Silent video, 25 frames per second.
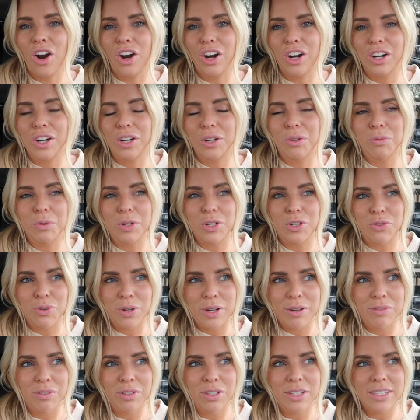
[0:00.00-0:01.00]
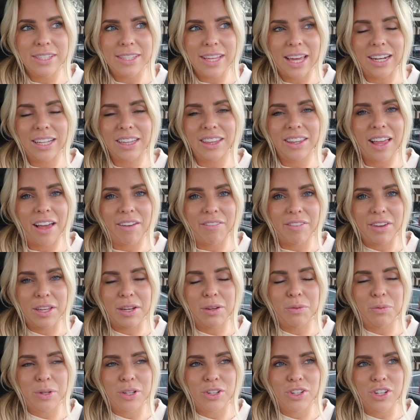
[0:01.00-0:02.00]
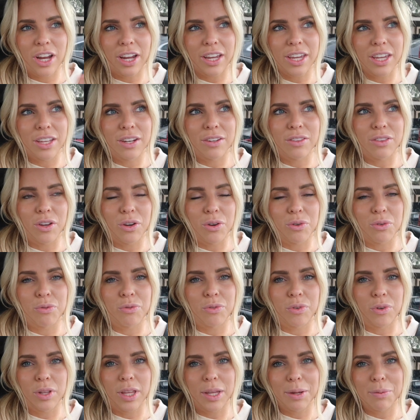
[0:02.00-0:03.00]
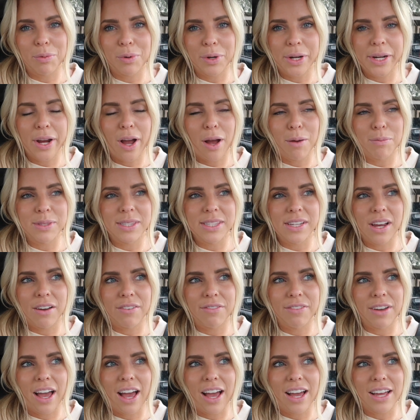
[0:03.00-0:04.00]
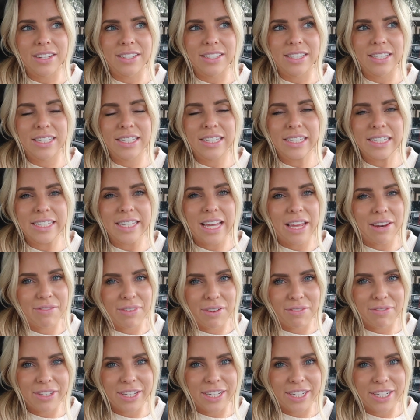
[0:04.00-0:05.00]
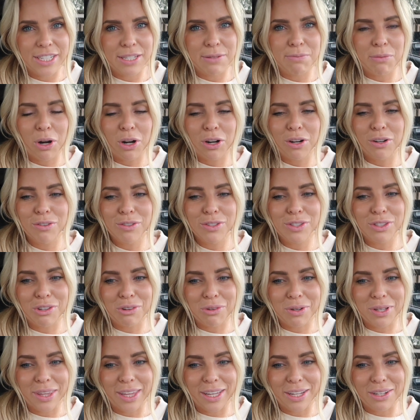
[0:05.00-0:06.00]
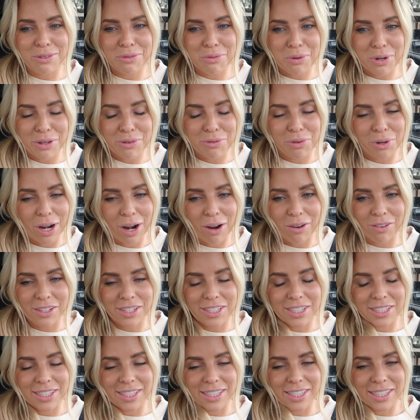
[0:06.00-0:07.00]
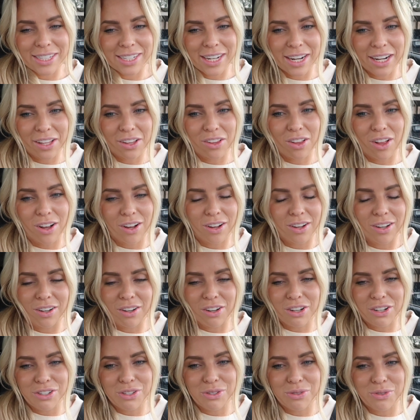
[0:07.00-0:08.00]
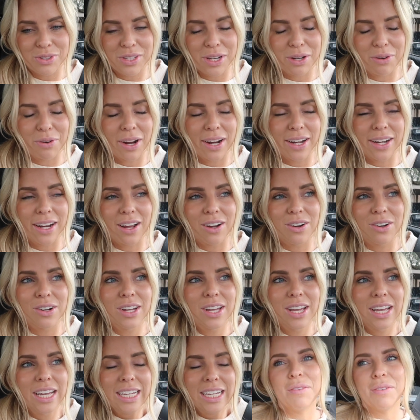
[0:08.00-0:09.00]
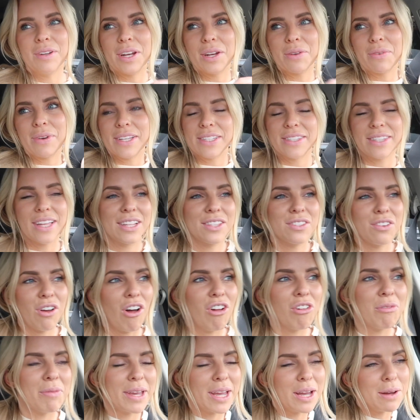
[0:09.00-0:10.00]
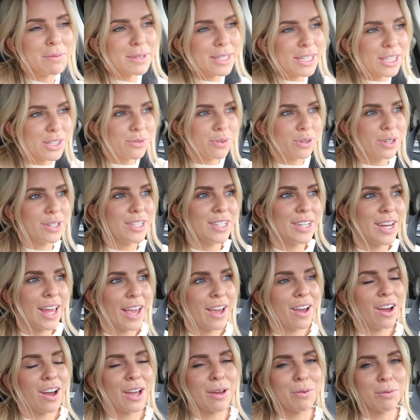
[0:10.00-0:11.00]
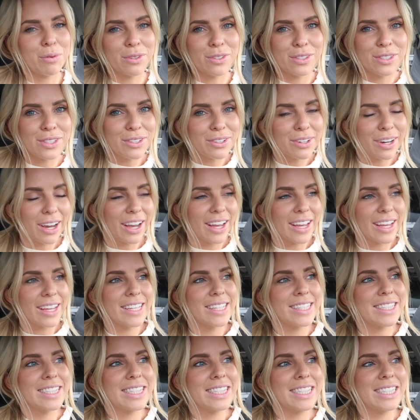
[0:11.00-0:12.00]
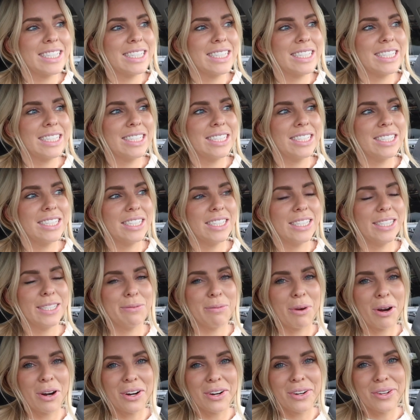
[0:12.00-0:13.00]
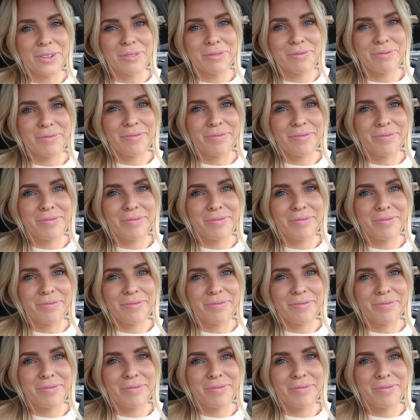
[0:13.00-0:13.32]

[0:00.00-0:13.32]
Our retrieval is at 11. We check in though for like pre-op stuff at 10.15 tomorrow, so in like 24 hours because it's 10 o'clock on Tuesday right now. Anyways, that's all my updates for today. I will see you guys tomorrow.